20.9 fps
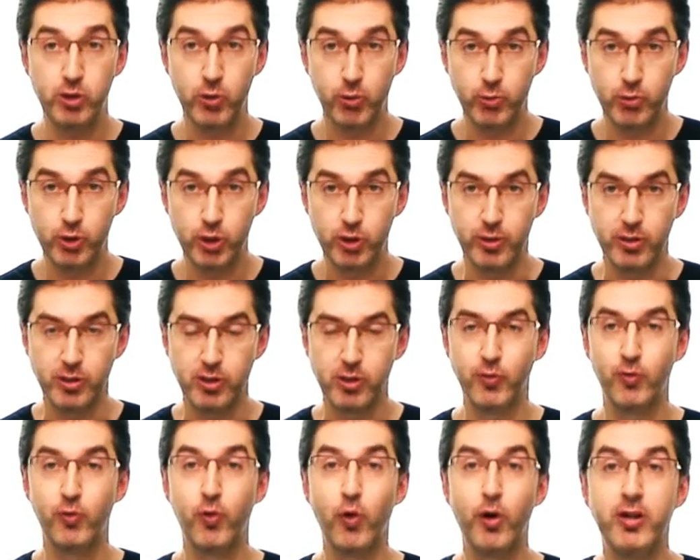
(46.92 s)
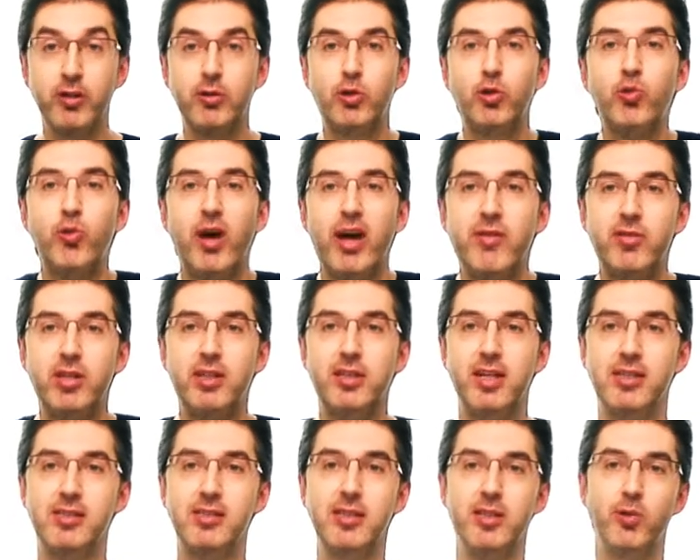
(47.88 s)
solutions for two
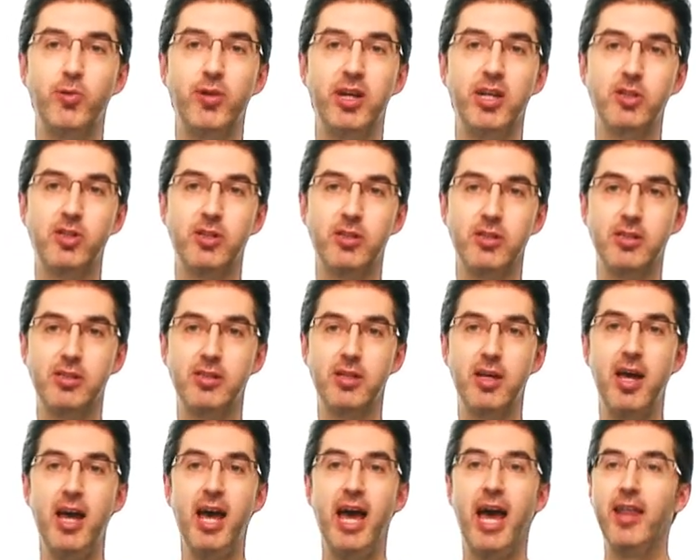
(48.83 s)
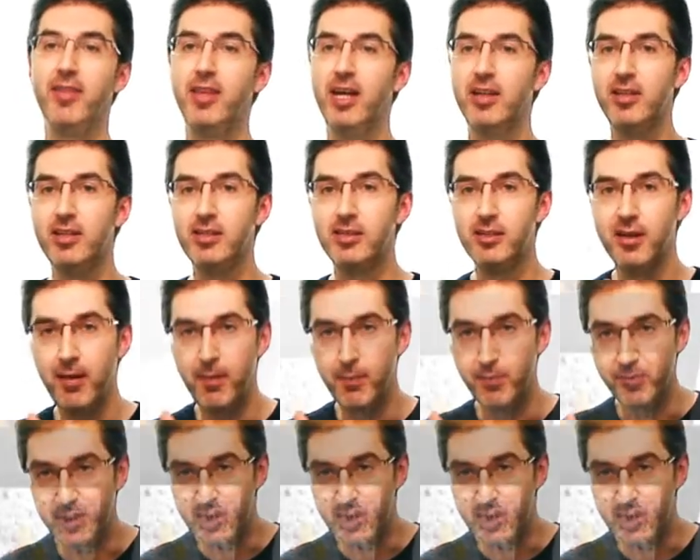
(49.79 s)
everyday situations, and that is